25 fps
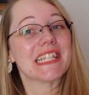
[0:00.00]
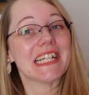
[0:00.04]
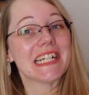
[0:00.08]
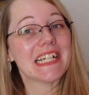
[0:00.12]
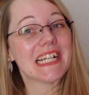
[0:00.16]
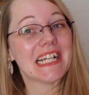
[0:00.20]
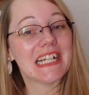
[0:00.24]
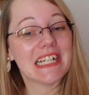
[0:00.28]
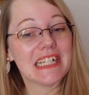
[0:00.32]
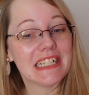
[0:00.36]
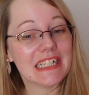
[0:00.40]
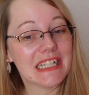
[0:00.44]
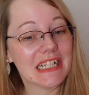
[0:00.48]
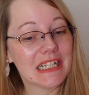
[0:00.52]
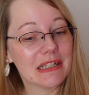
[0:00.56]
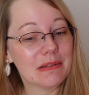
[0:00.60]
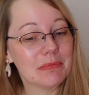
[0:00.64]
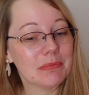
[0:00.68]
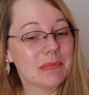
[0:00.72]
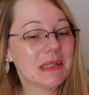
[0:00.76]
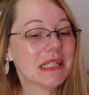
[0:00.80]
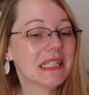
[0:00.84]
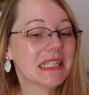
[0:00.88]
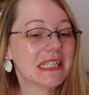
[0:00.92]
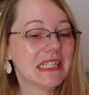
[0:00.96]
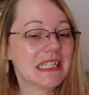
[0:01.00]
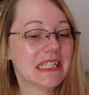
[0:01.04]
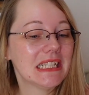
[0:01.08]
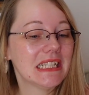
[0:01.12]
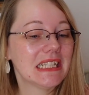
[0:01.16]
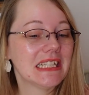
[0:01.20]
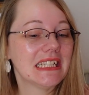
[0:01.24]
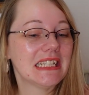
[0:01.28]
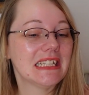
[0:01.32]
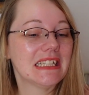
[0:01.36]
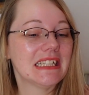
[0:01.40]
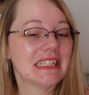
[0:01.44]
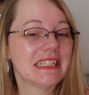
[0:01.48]
that I am
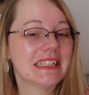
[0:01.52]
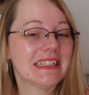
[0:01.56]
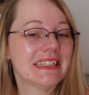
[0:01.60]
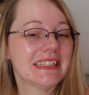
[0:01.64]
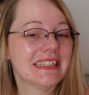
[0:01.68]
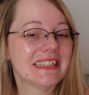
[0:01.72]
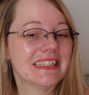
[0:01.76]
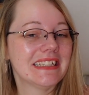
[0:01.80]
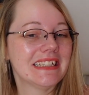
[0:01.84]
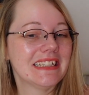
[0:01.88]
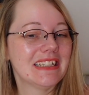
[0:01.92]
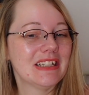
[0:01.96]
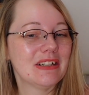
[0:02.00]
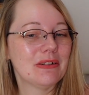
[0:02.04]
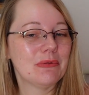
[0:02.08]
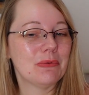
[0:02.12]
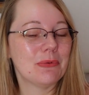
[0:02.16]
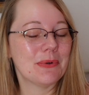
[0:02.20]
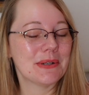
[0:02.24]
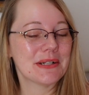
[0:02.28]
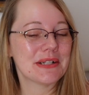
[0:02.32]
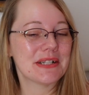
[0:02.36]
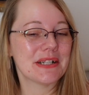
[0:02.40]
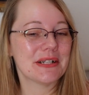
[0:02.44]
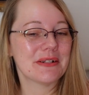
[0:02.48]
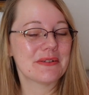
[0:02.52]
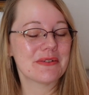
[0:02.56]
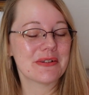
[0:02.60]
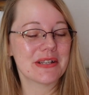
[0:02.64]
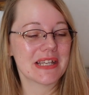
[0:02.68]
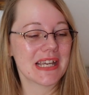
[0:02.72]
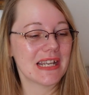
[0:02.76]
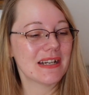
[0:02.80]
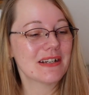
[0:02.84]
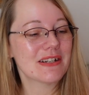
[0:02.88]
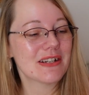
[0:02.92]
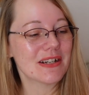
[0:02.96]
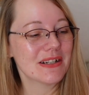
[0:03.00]
wanting to
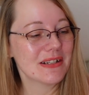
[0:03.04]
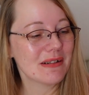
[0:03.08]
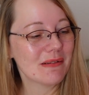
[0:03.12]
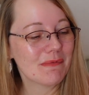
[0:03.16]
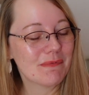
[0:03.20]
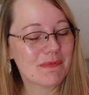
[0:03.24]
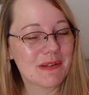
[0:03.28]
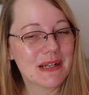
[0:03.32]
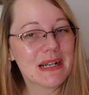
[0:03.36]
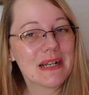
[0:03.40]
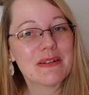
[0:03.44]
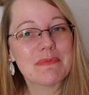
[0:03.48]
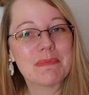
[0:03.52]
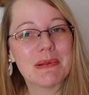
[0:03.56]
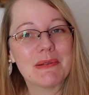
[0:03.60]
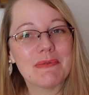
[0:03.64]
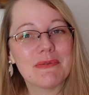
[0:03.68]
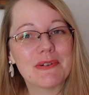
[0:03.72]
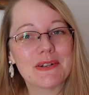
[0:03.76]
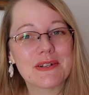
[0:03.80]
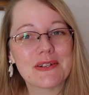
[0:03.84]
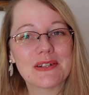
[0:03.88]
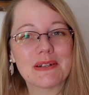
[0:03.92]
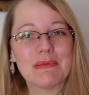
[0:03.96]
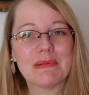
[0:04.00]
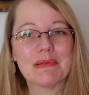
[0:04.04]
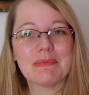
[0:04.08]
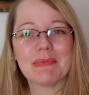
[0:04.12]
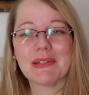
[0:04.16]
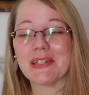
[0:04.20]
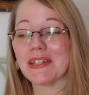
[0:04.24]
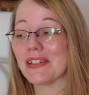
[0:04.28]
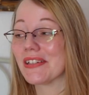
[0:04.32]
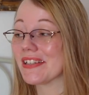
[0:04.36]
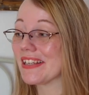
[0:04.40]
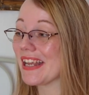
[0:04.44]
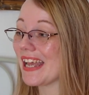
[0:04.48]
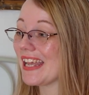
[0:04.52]
get done and finished before summer,
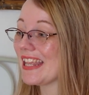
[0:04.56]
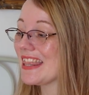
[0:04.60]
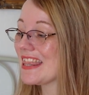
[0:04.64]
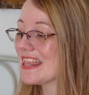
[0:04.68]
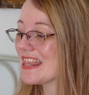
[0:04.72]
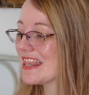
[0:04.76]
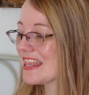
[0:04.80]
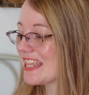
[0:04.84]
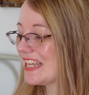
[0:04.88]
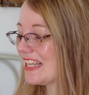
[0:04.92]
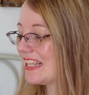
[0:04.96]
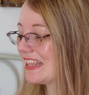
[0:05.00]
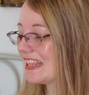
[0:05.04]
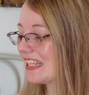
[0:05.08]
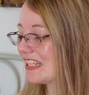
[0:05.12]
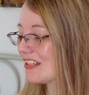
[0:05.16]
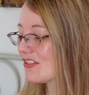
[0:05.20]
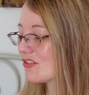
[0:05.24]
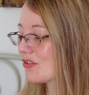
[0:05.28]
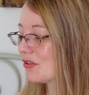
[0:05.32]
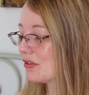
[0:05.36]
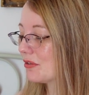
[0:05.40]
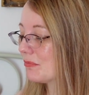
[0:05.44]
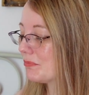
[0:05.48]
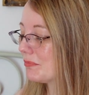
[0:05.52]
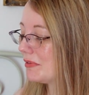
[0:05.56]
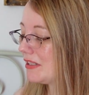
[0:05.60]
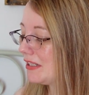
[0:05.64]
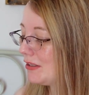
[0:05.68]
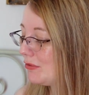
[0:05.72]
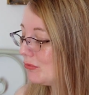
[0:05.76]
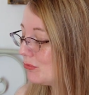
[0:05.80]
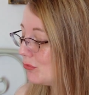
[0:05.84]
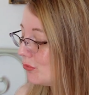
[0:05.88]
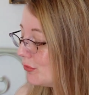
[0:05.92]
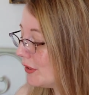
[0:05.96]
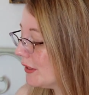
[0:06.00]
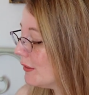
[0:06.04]
because I think that's gonna be
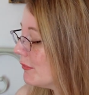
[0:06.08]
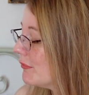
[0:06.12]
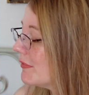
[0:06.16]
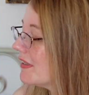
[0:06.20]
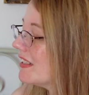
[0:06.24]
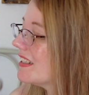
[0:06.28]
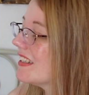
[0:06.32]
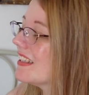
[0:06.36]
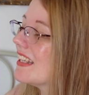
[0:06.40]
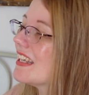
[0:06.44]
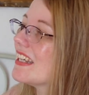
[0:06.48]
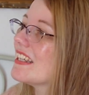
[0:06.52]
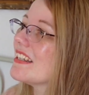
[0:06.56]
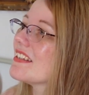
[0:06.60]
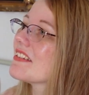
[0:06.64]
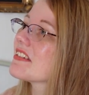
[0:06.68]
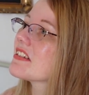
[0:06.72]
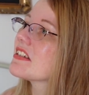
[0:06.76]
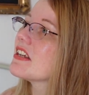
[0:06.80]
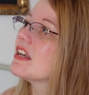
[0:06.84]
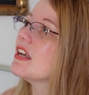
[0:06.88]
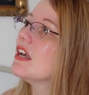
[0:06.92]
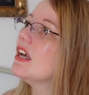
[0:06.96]
really, really nice.